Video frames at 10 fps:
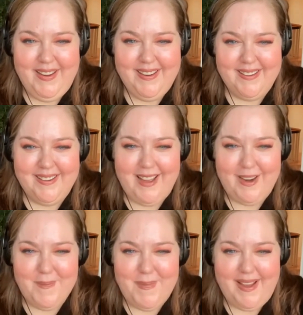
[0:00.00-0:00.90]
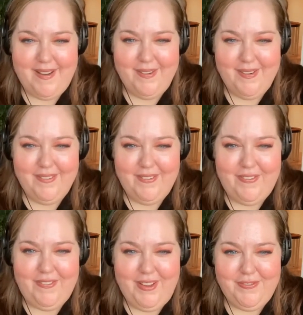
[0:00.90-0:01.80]
are at about
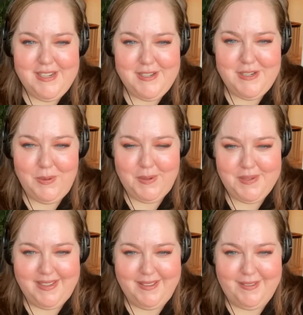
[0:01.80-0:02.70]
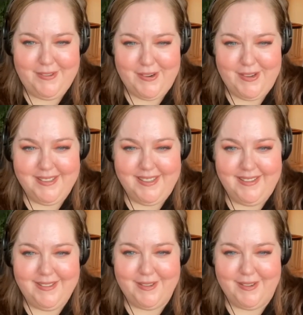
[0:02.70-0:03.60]
52% strongly
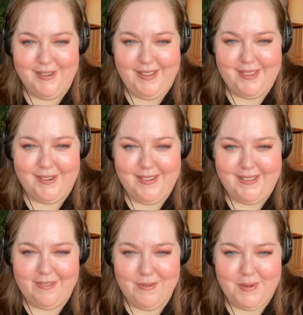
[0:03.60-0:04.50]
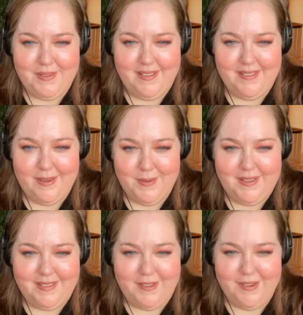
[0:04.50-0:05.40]
disagree, 37%
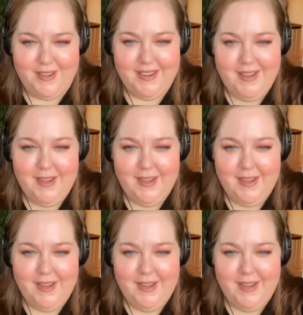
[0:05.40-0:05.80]
somewhat disagree,